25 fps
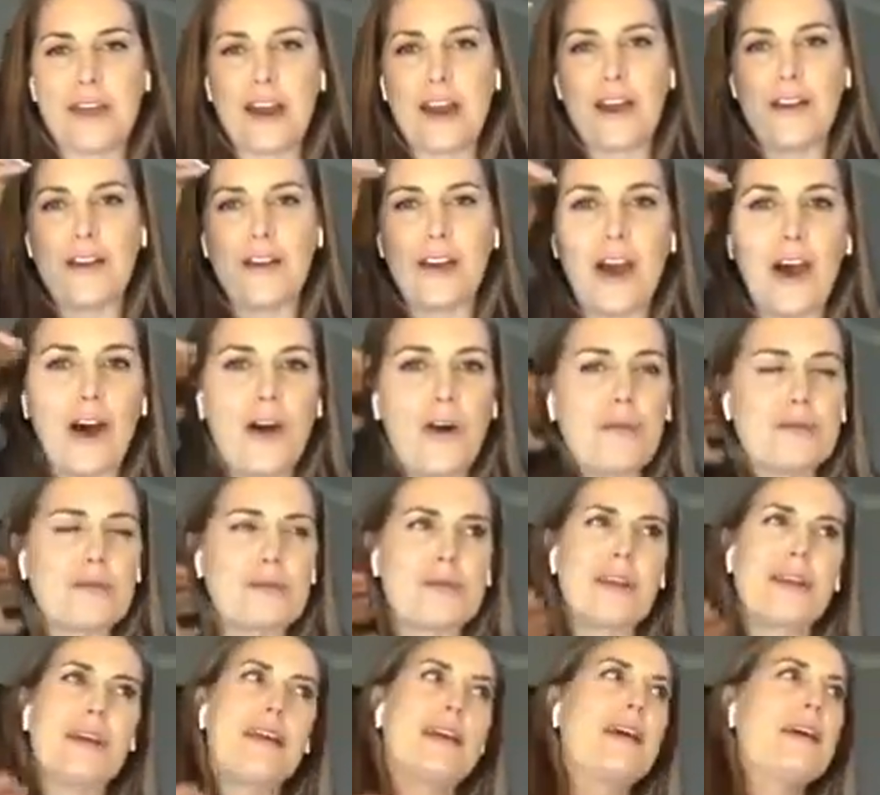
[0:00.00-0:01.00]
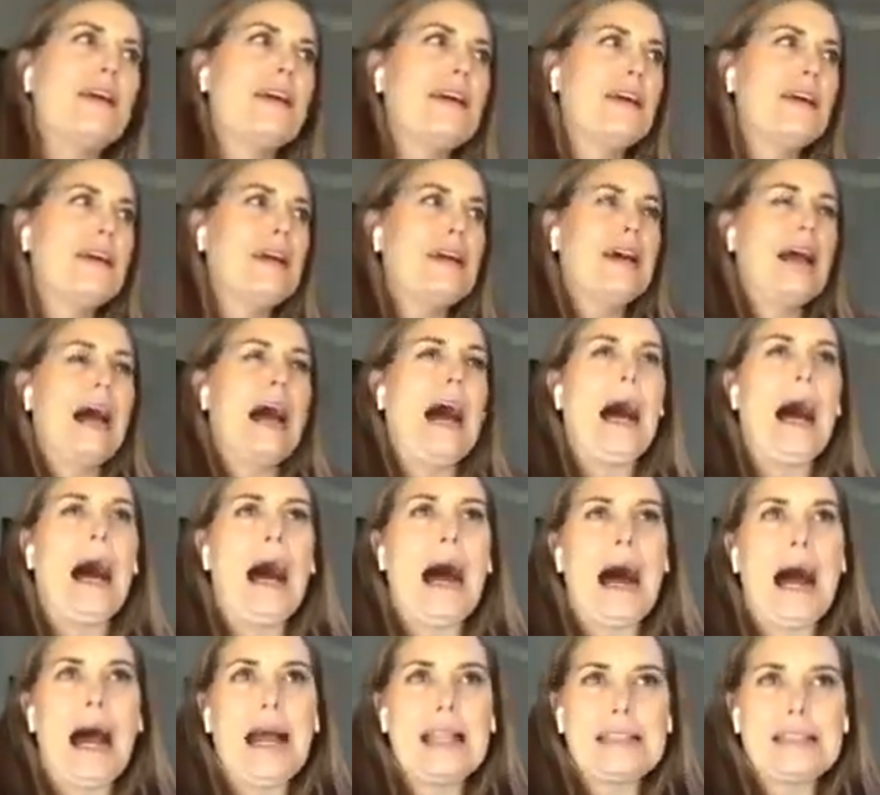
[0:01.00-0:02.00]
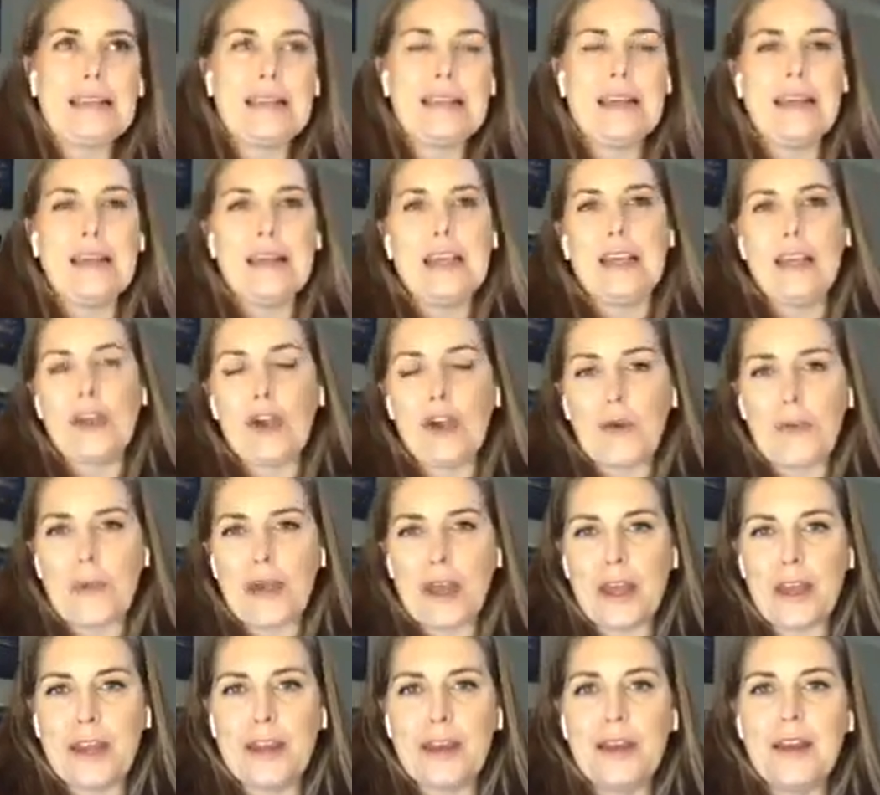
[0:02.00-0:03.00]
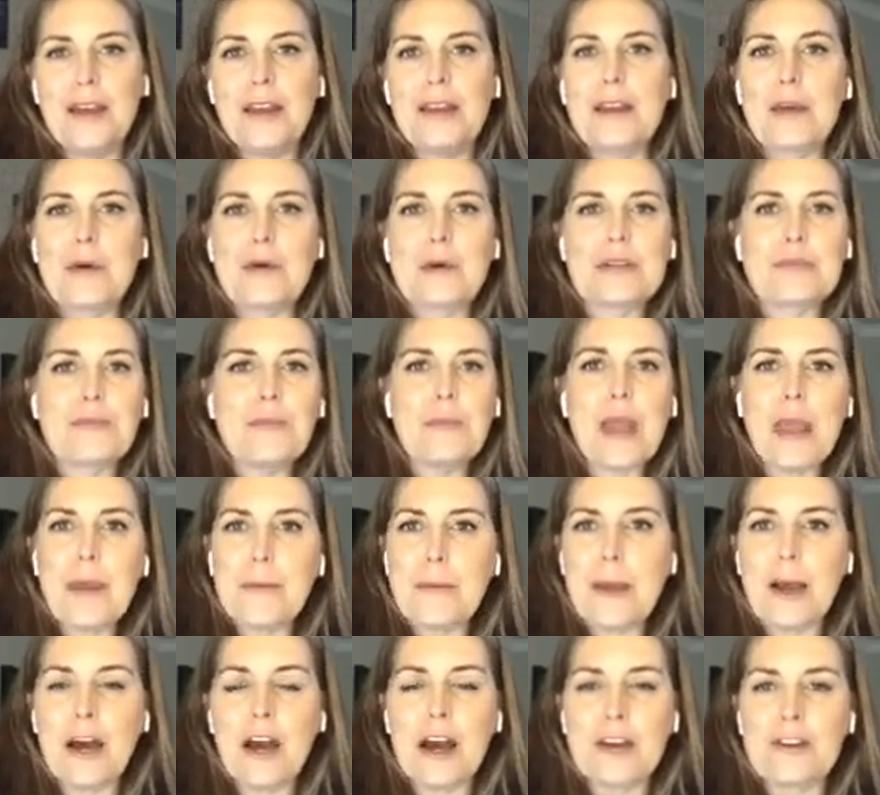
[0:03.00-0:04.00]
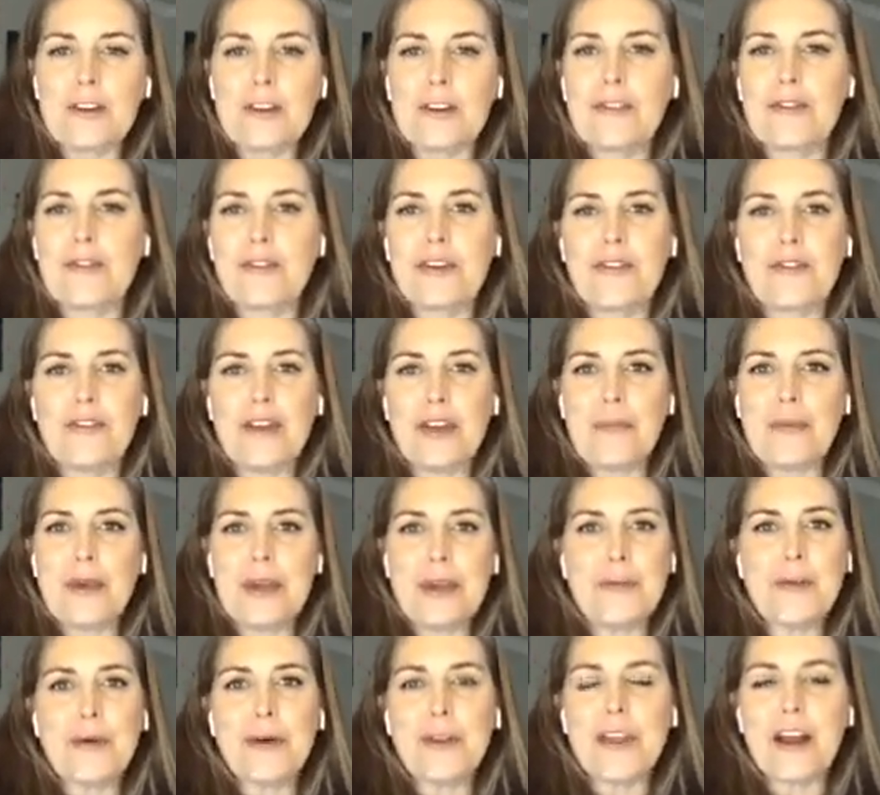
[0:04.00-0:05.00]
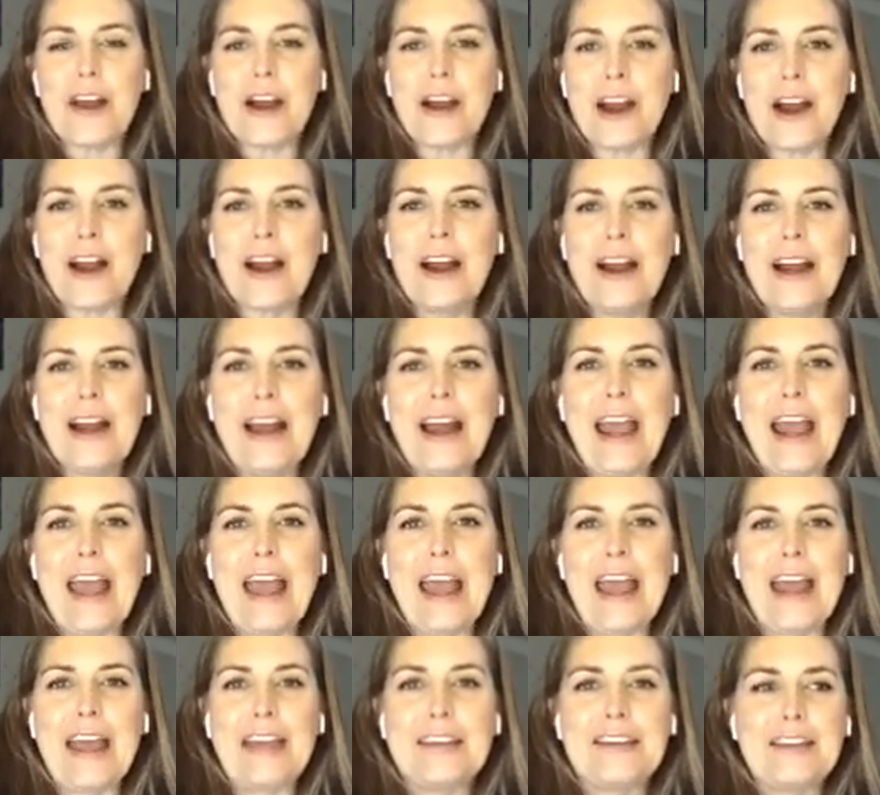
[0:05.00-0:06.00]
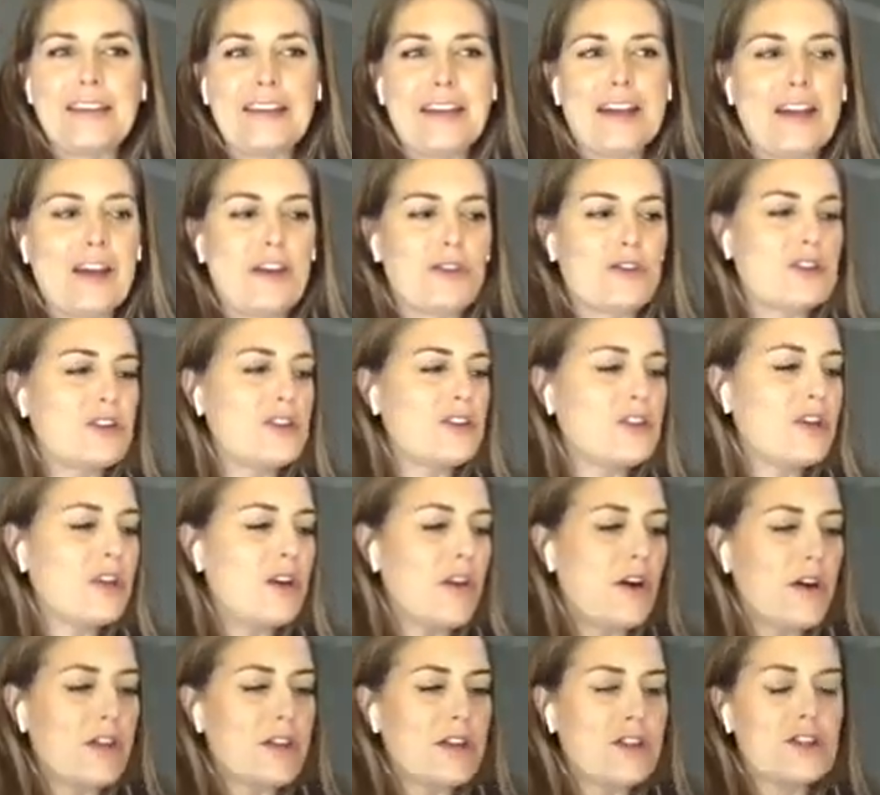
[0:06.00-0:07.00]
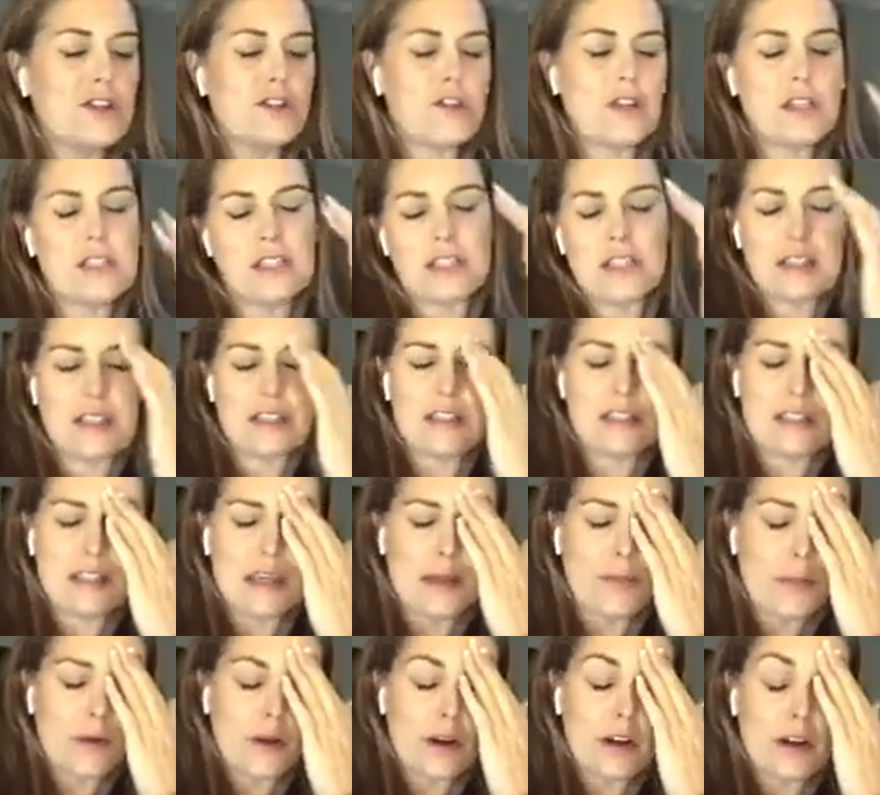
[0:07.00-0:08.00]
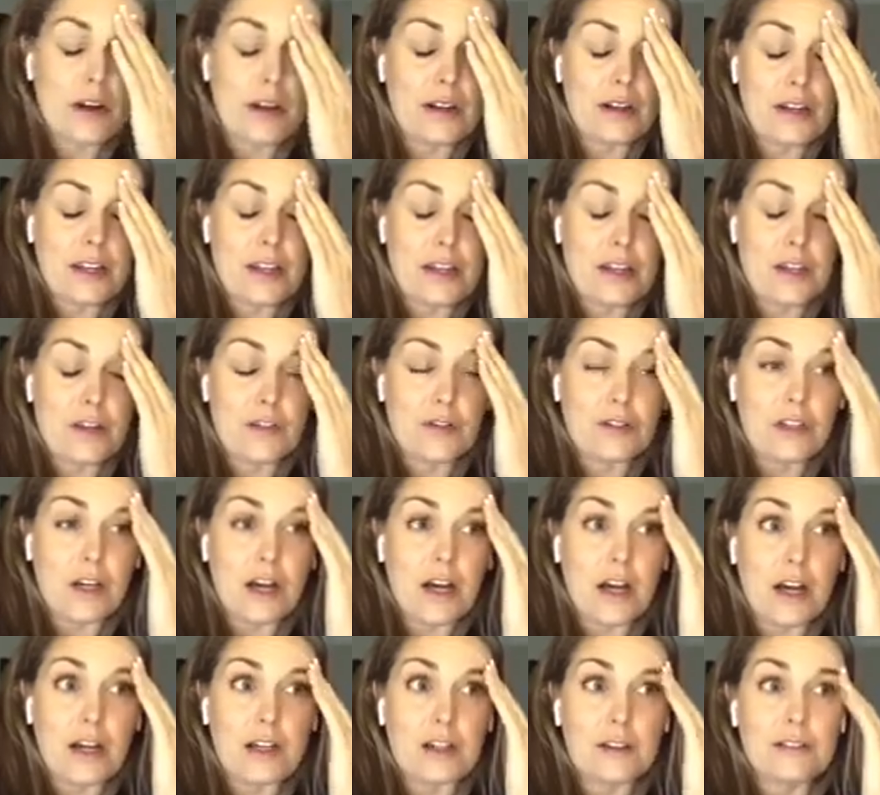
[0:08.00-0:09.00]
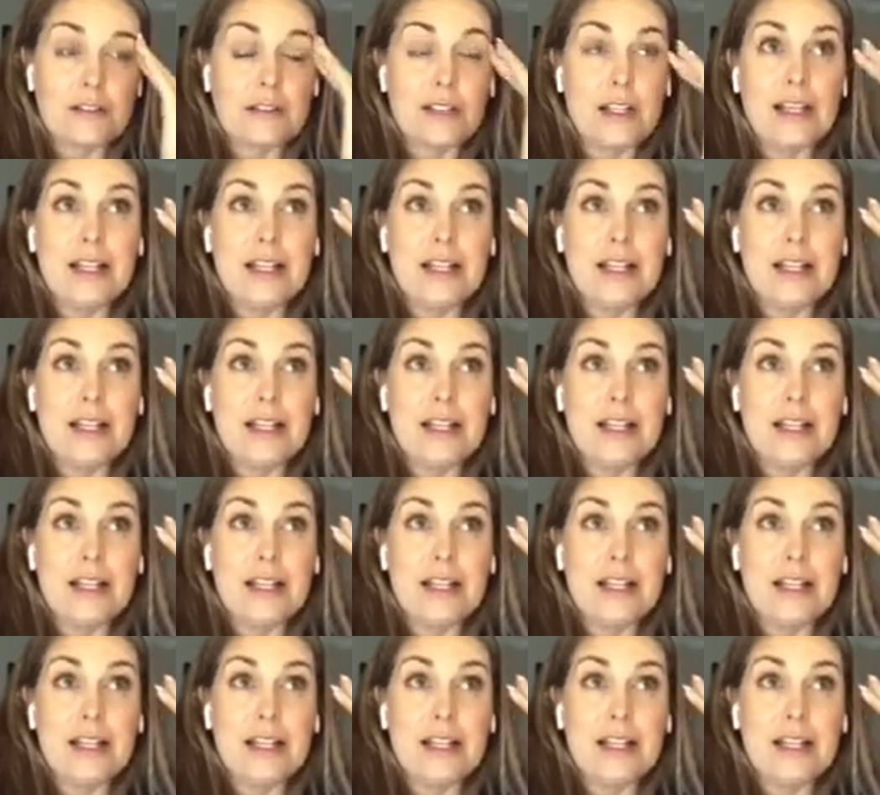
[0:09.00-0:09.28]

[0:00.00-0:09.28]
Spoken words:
there know it was like hot, humid. There was maybe 150 people there, and snow on the streets in December in Utah,